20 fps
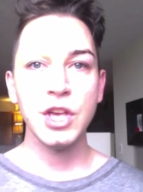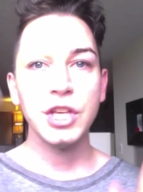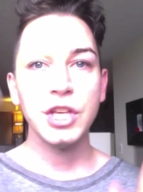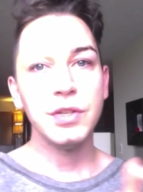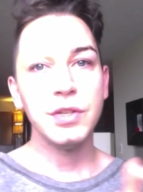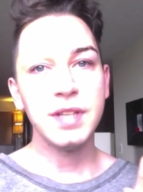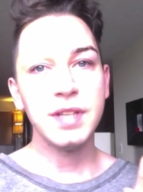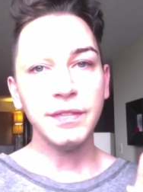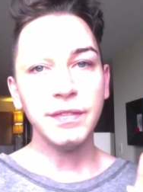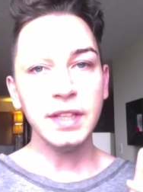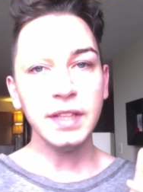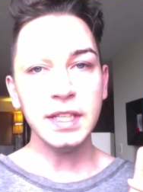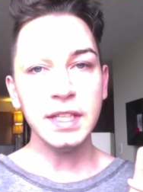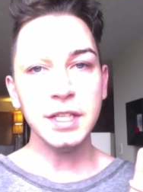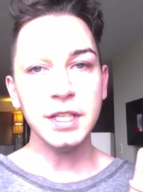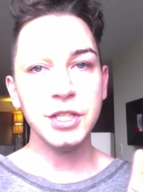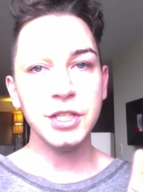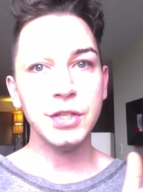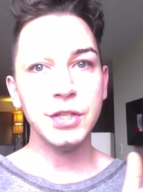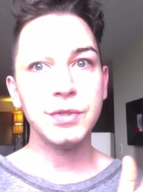You definitely
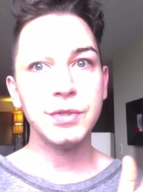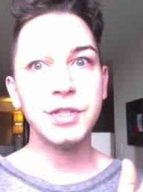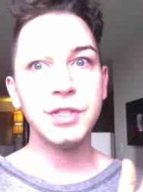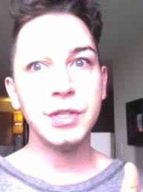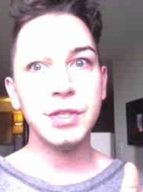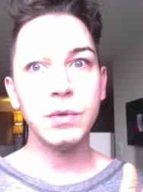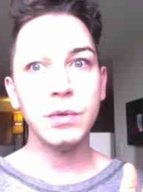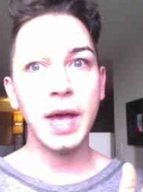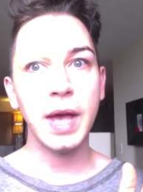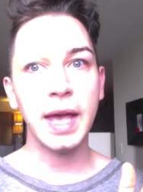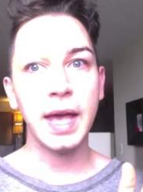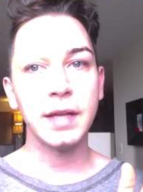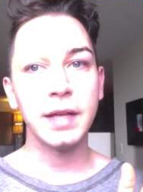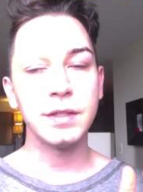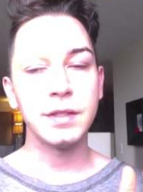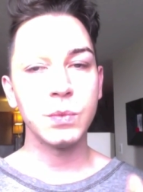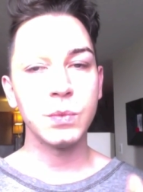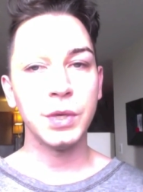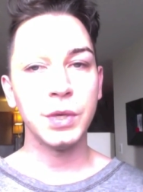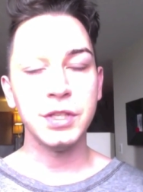need to use 2
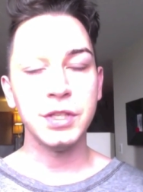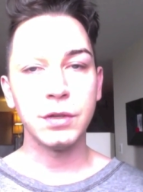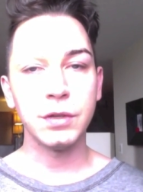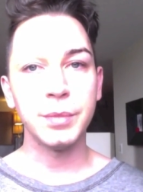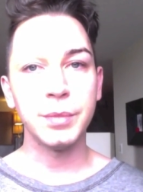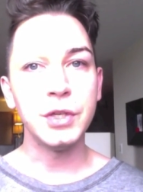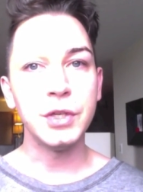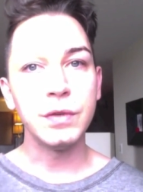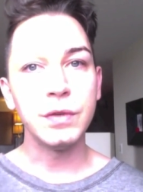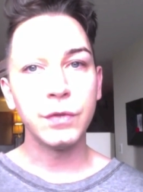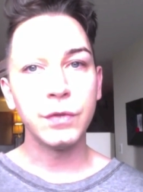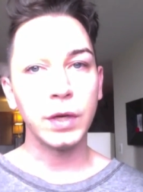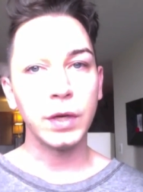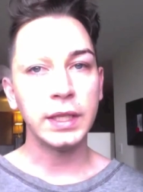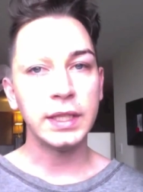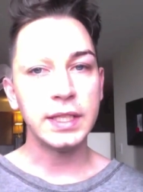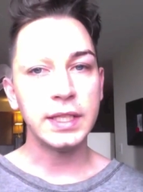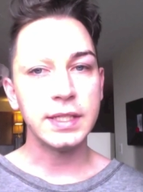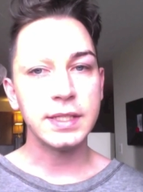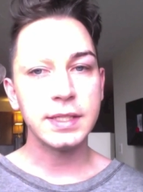hands when you're
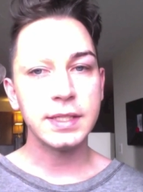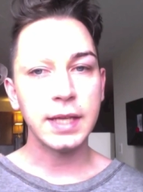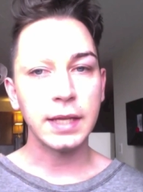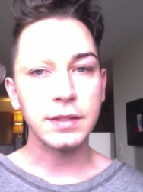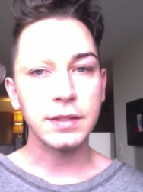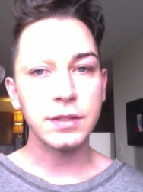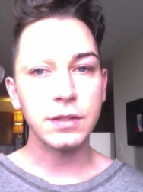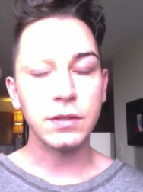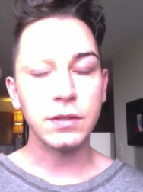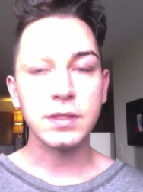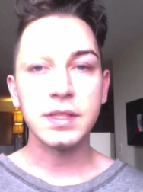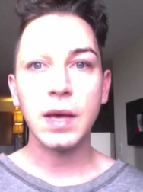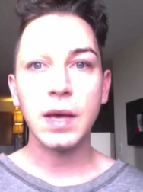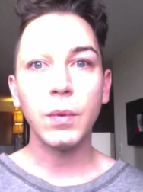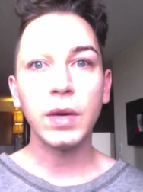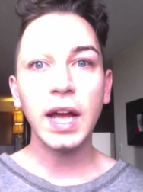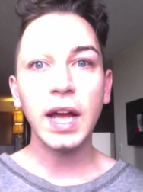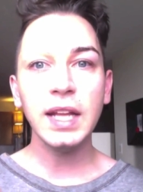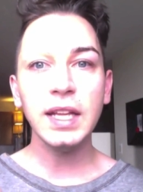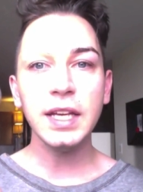maneuvering these stencils, and
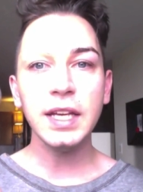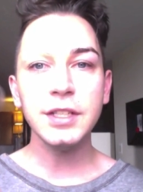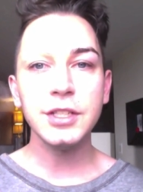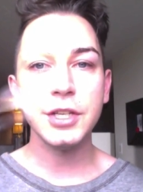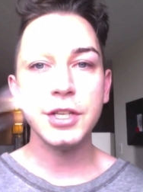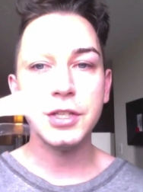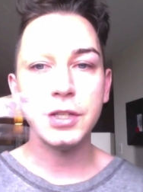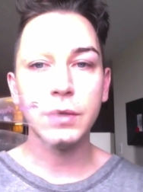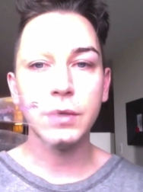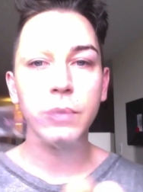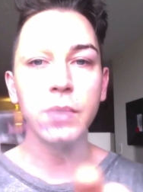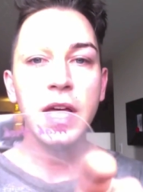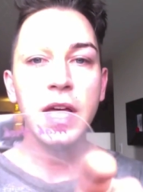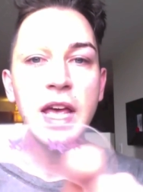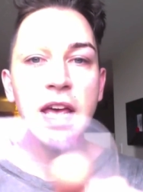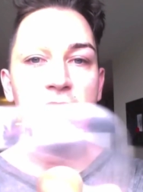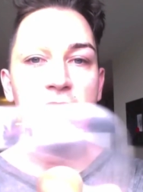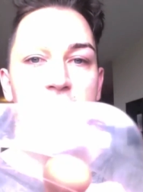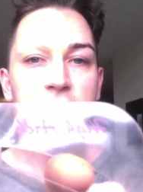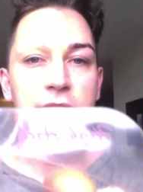what I like to do
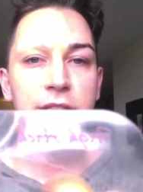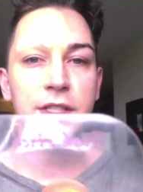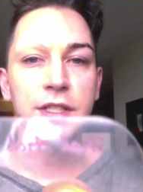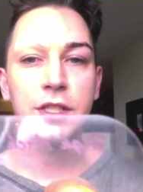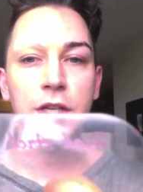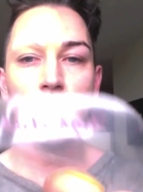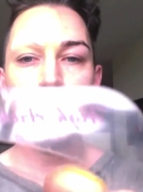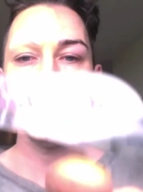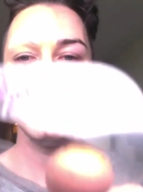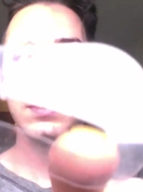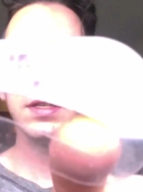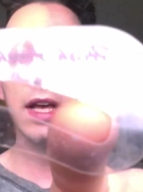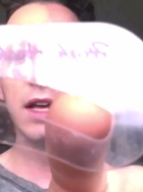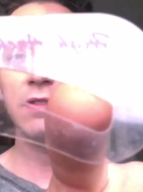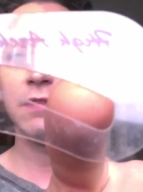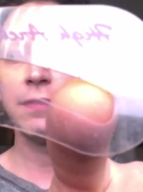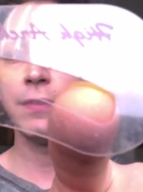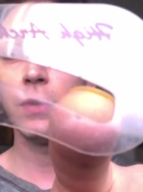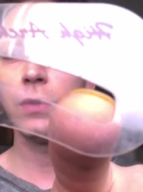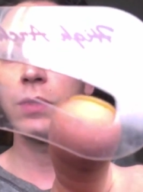is start
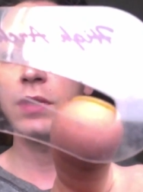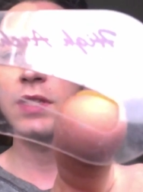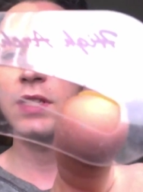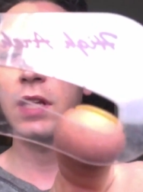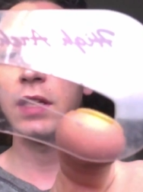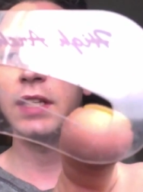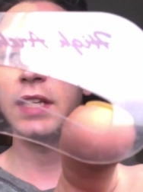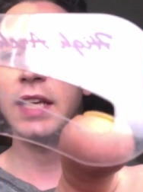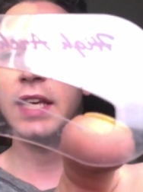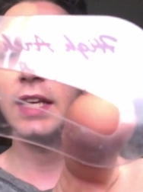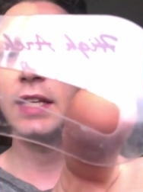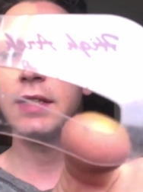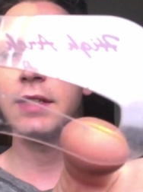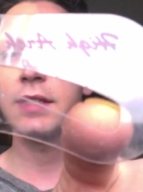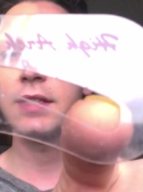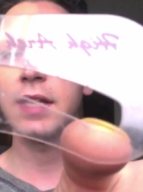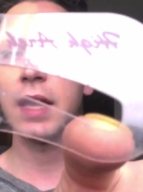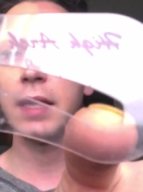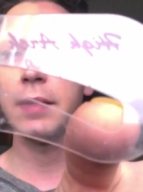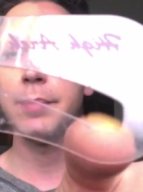and focus on the
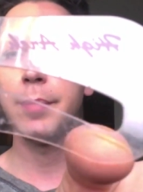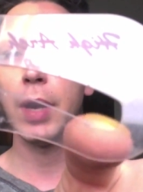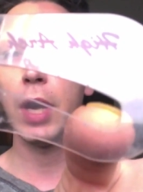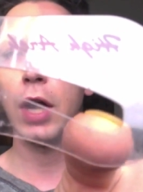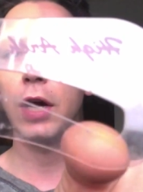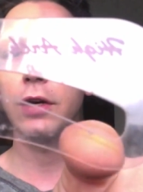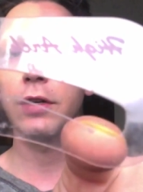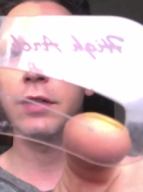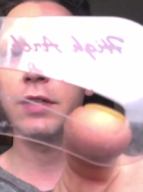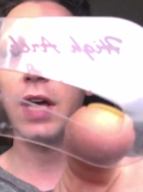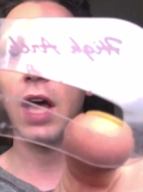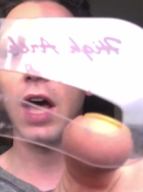inside part